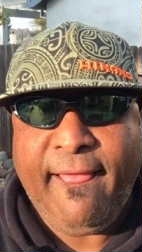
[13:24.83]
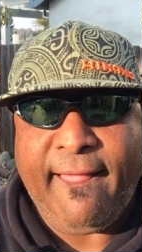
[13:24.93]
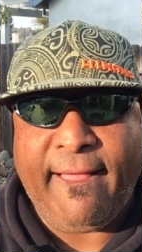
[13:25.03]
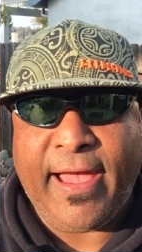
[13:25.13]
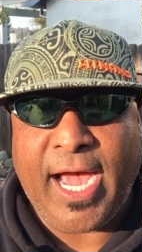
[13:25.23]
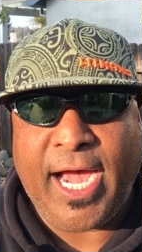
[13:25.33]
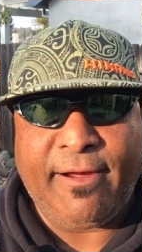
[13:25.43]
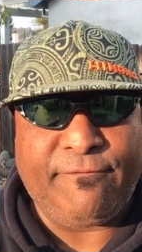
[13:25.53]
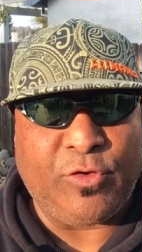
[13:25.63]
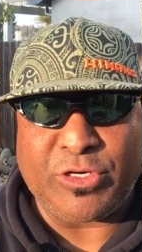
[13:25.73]

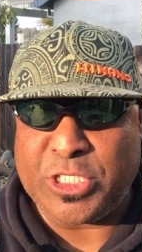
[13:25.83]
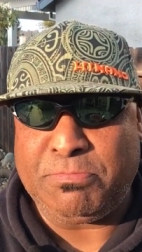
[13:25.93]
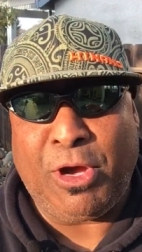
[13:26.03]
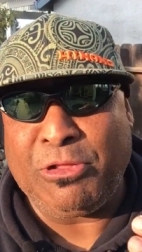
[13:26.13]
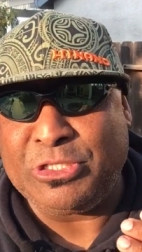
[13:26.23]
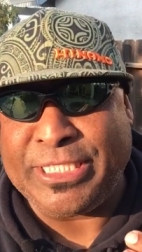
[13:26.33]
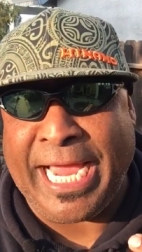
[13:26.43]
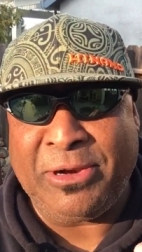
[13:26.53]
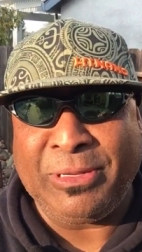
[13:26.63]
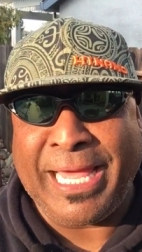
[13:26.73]
uh, for a smaller
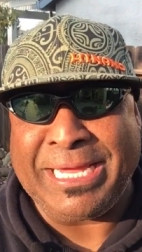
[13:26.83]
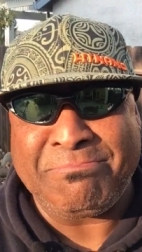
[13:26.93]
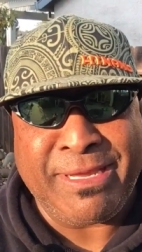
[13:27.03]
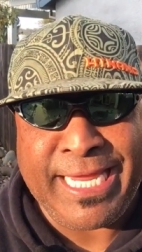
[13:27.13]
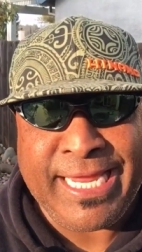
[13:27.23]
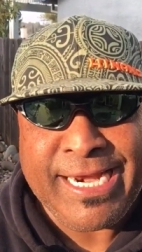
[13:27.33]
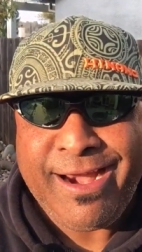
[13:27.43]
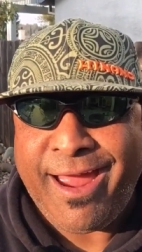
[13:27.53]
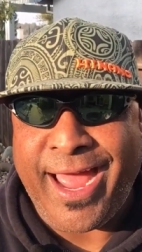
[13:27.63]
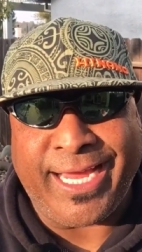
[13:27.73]
channel like me
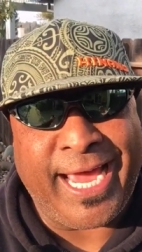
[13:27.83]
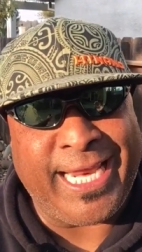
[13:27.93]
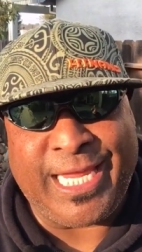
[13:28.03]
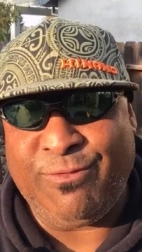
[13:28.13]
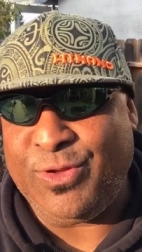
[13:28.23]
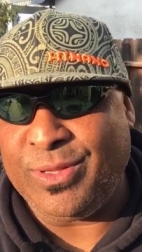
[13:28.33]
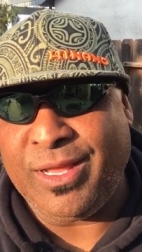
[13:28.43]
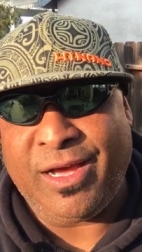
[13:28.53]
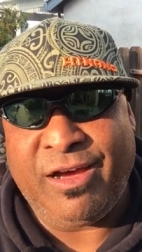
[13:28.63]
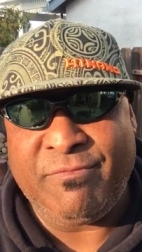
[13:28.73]
i gotta give you
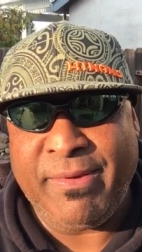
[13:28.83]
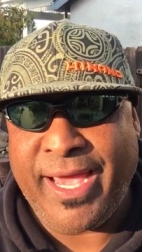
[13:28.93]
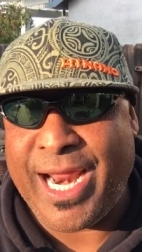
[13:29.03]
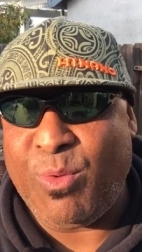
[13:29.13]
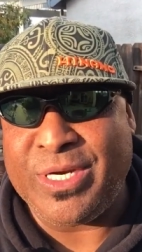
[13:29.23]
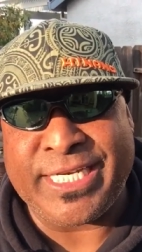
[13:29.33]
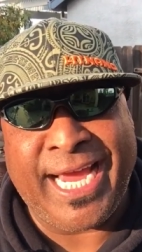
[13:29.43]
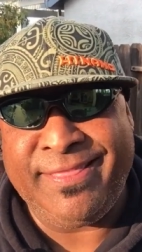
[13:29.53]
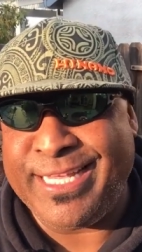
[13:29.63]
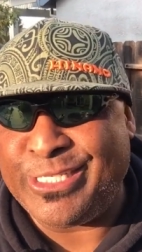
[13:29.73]
love man i wish i
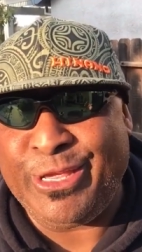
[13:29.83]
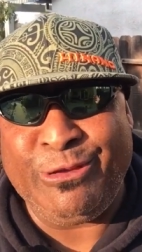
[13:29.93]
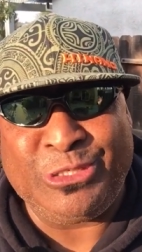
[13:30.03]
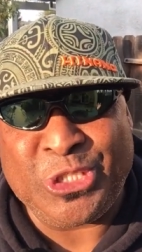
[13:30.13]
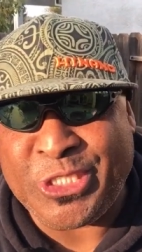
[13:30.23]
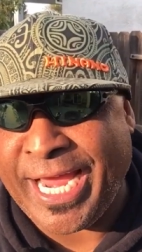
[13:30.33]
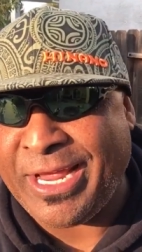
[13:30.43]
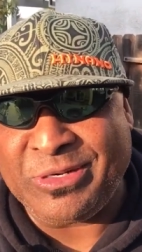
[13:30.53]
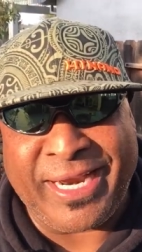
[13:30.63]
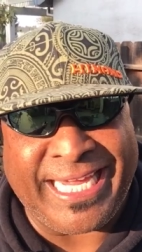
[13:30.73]
had this huge
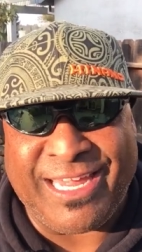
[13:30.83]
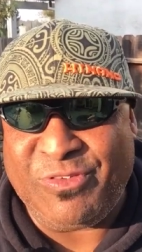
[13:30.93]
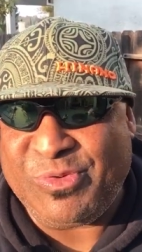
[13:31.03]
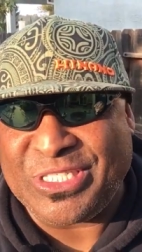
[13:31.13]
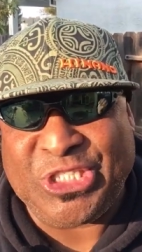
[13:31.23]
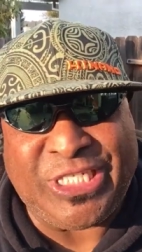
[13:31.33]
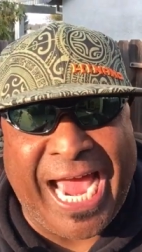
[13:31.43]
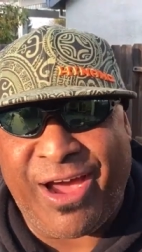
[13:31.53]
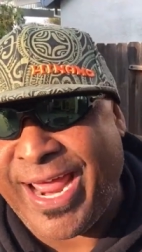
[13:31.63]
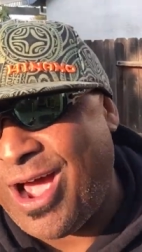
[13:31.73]
channel and i give you a
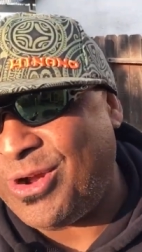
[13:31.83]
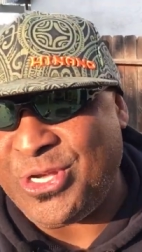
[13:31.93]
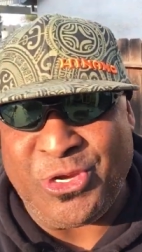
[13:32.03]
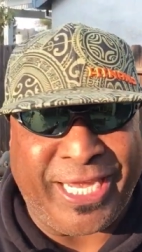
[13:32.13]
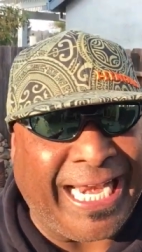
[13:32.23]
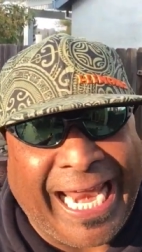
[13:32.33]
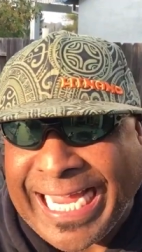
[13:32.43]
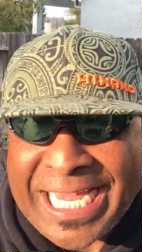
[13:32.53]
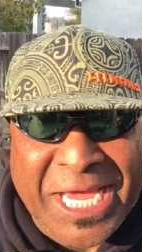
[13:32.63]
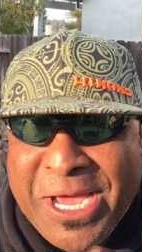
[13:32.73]
shout out and you get
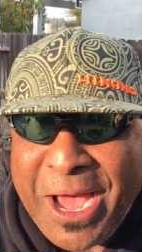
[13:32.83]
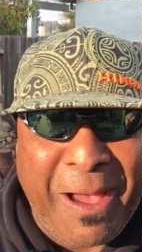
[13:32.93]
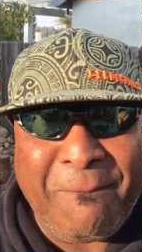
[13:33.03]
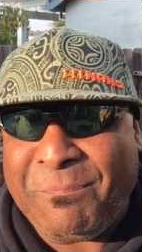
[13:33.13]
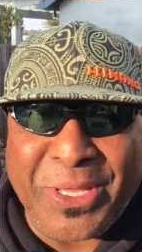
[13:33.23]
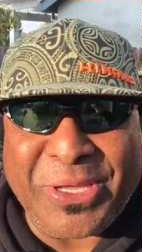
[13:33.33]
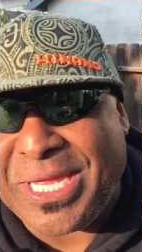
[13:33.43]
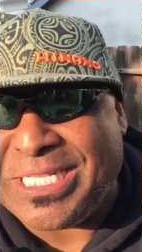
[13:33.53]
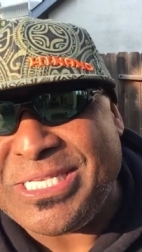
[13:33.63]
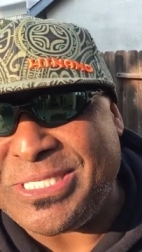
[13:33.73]
like a
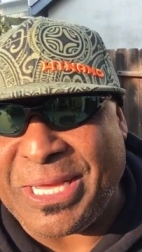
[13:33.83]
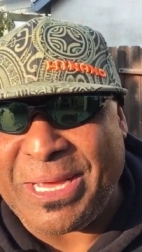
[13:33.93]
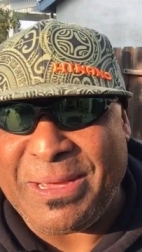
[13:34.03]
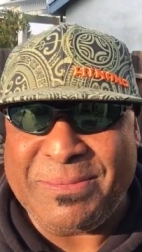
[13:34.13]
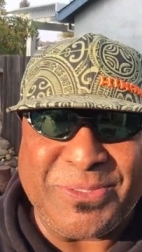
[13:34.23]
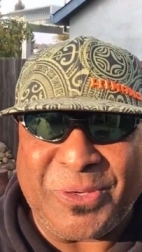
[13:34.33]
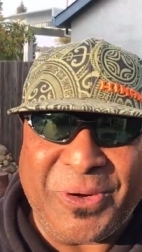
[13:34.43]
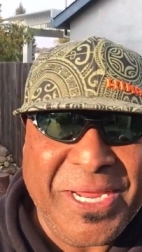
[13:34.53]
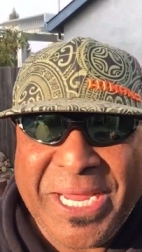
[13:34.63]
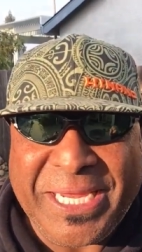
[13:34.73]
million subs
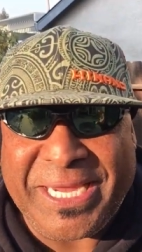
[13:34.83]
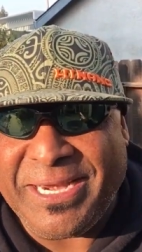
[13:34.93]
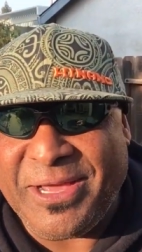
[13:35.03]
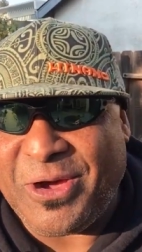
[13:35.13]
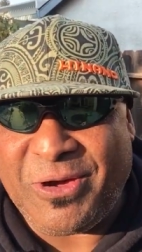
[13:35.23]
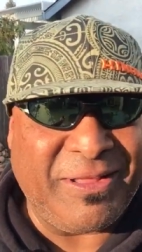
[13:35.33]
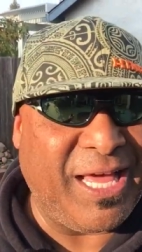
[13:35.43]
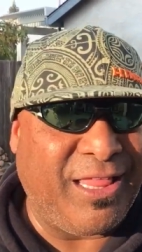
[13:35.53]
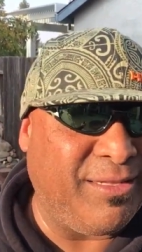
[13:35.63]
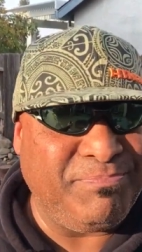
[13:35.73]
or you know
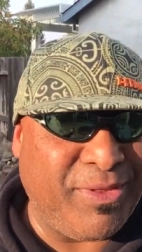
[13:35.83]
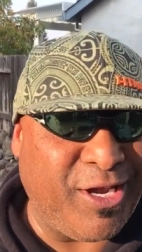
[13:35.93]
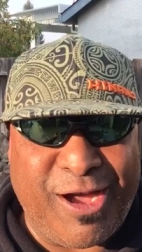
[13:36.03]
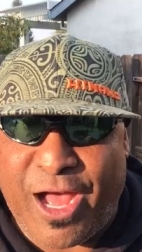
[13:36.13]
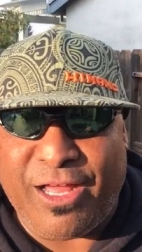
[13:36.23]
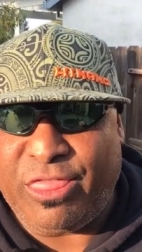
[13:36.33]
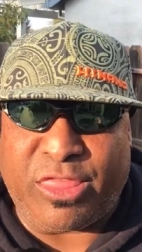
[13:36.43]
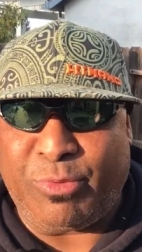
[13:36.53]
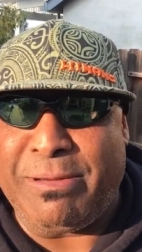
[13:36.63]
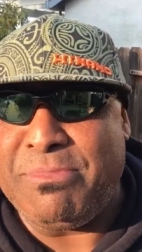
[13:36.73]
a, uh,
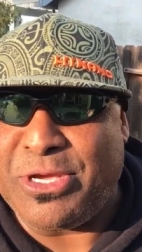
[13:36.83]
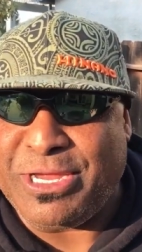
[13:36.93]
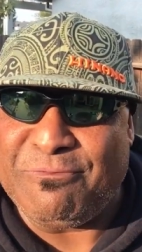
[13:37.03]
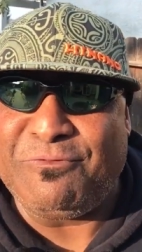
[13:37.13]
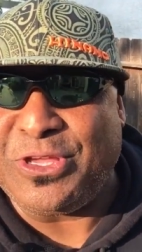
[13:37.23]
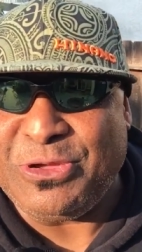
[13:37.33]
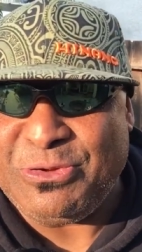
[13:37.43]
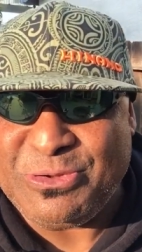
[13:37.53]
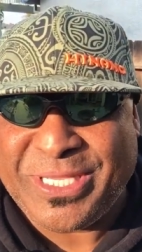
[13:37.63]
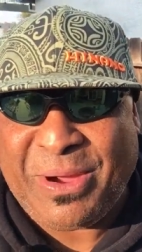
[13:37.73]
3 million views.